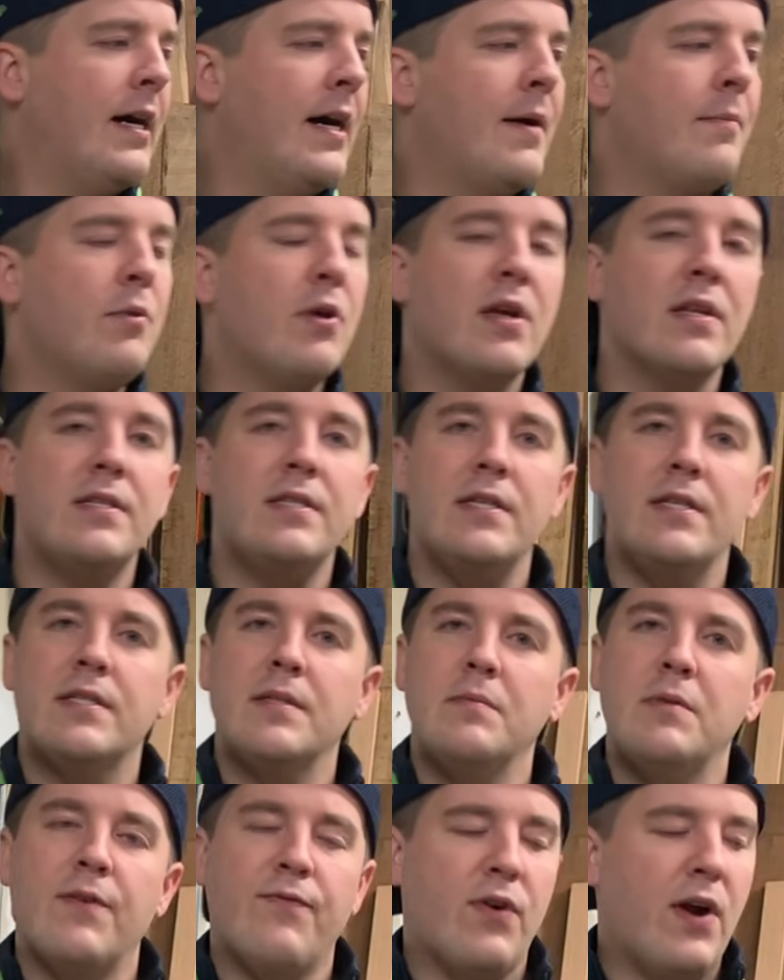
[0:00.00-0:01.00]
You can see some
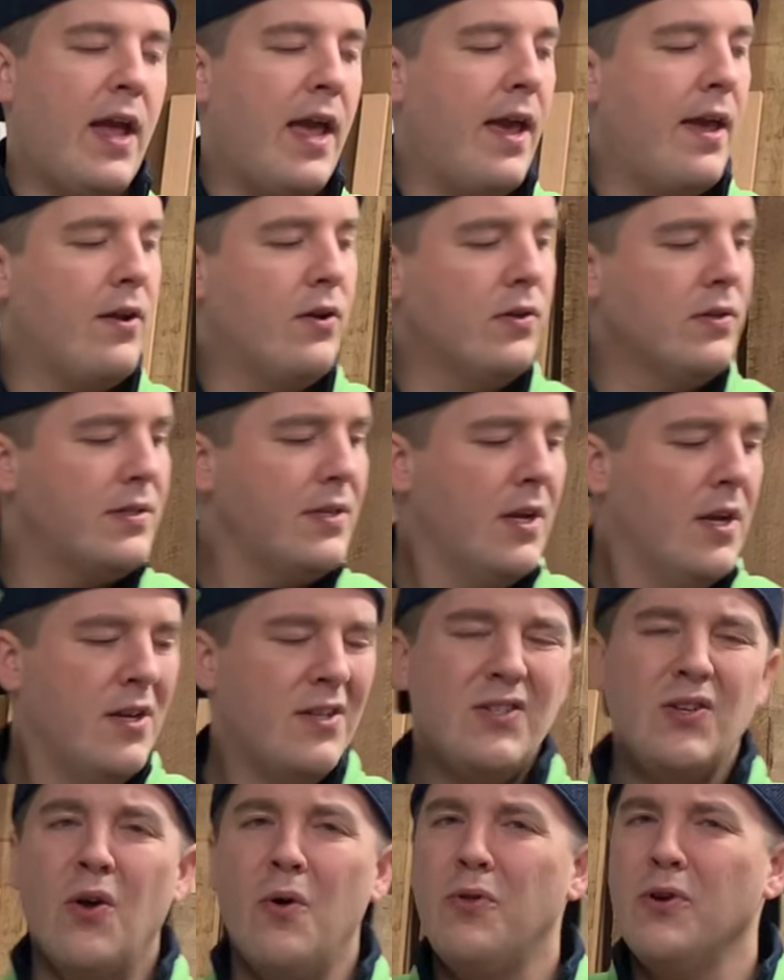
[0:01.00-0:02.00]
different handles.
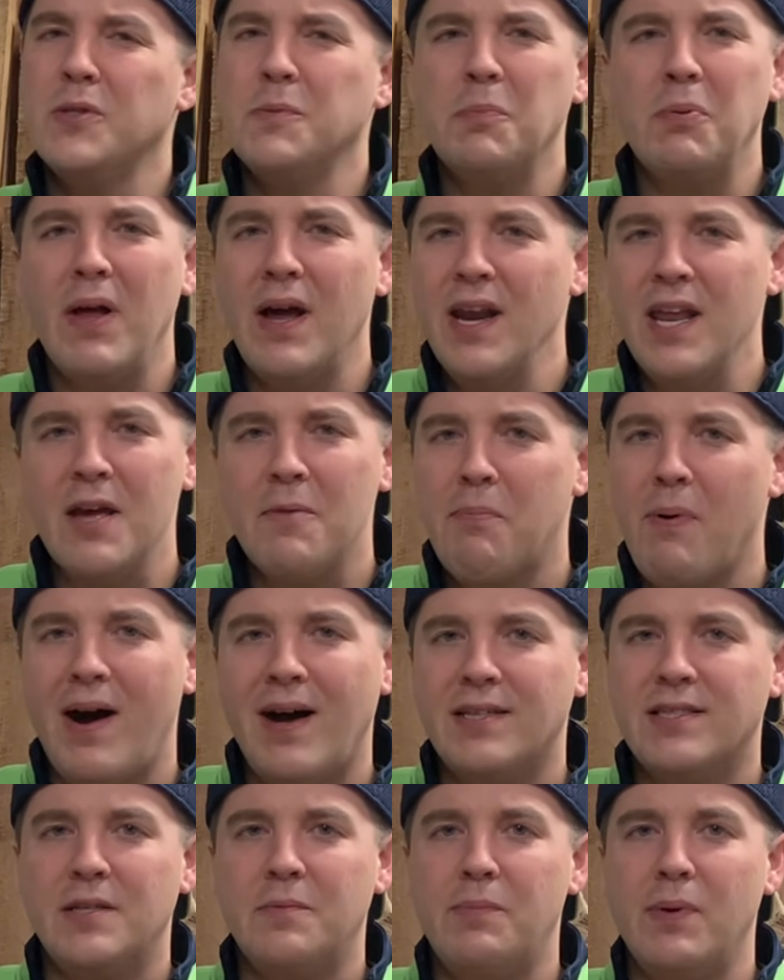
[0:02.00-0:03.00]
So there's plenty of
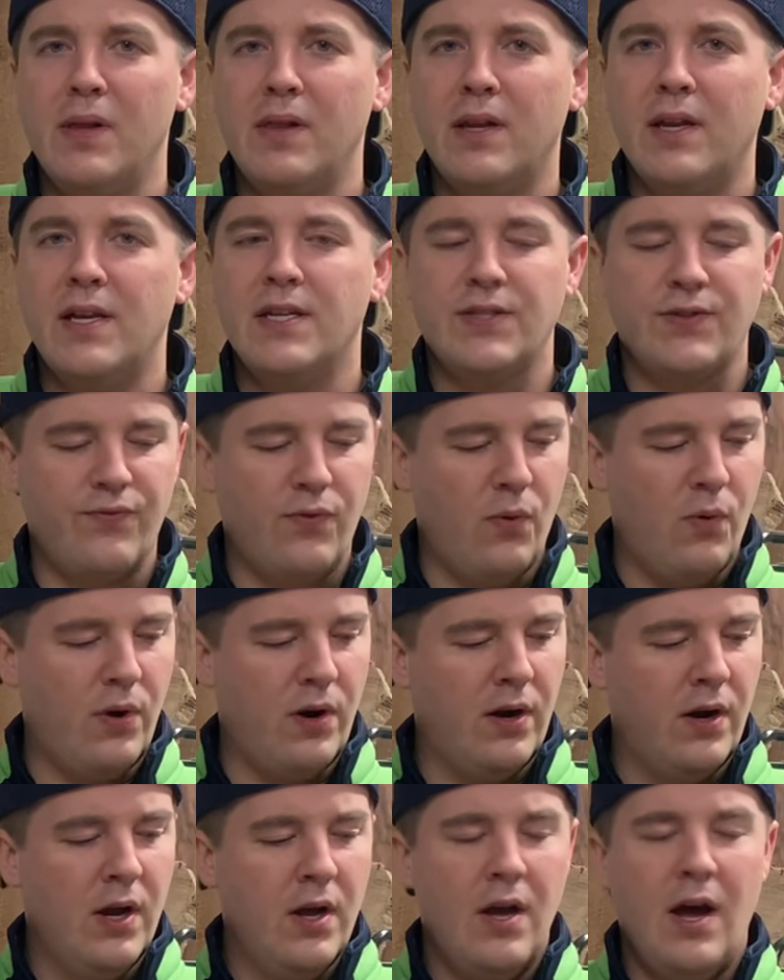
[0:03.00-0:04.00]
possibilities
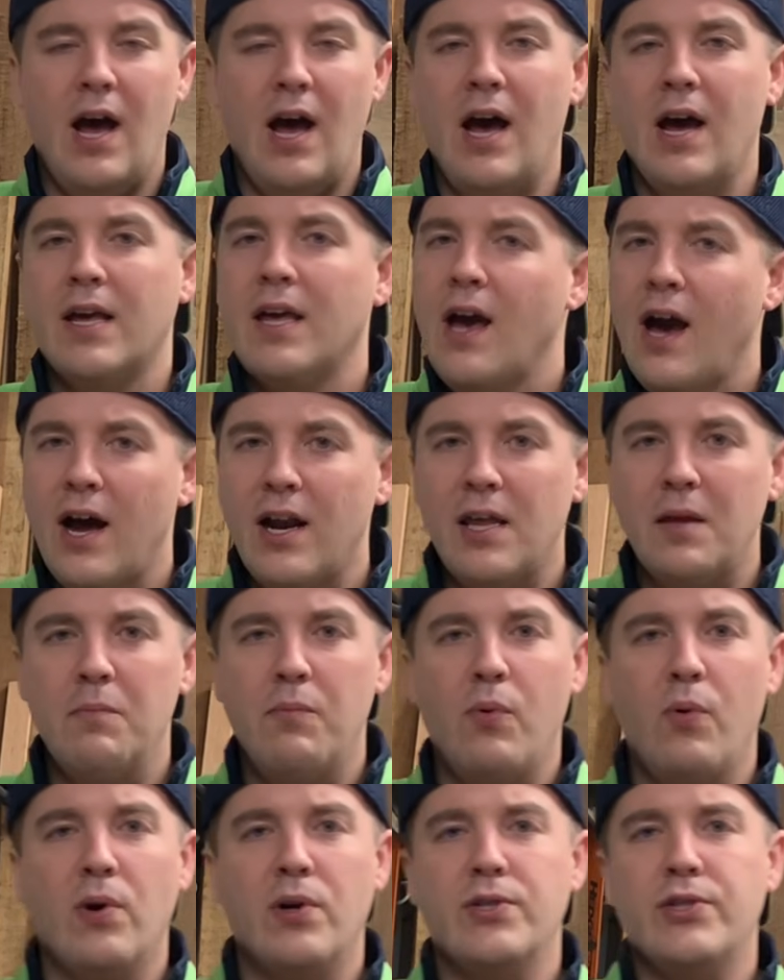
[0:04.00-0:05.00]
for cutting
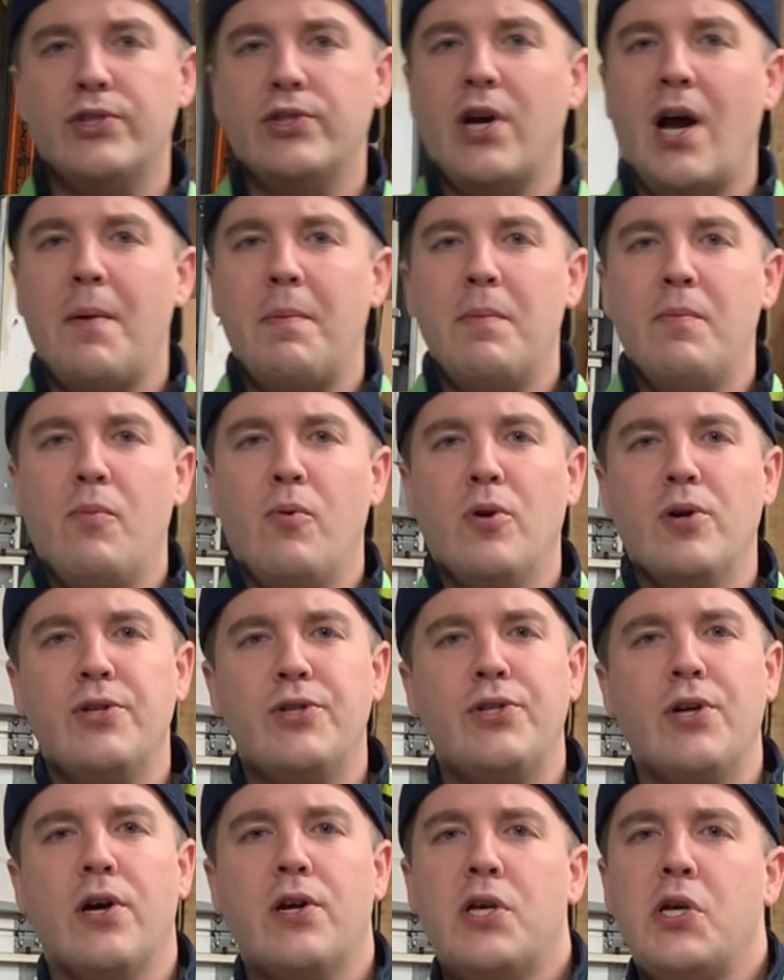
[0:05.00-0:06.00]
boards, chopping boards,
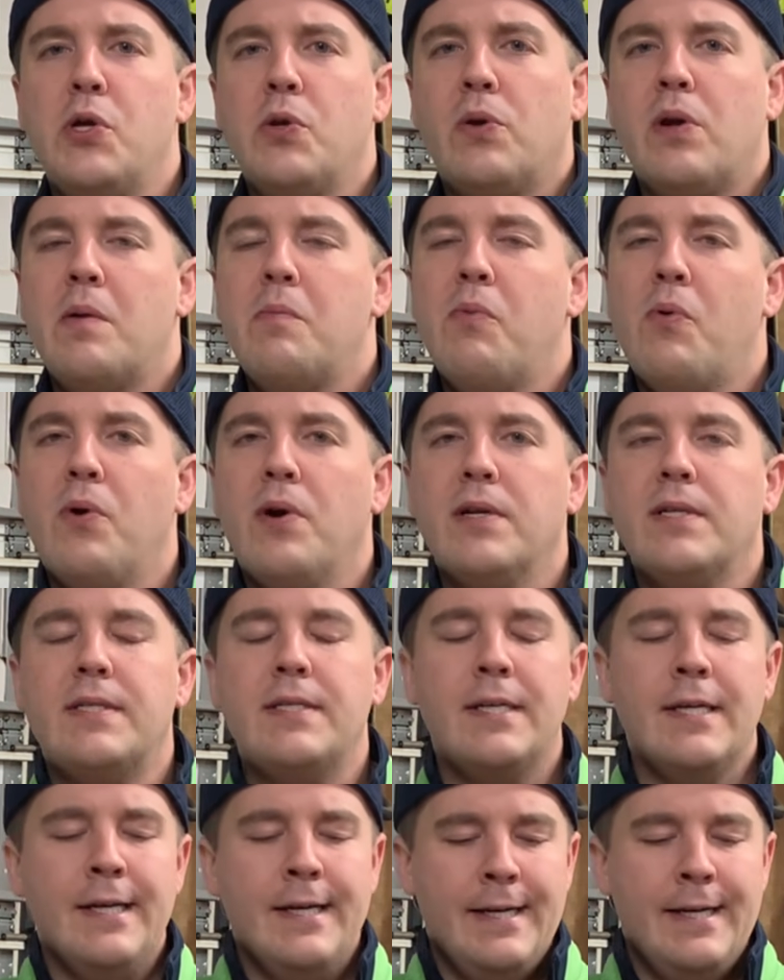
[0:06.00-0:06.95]
charcuterie boards.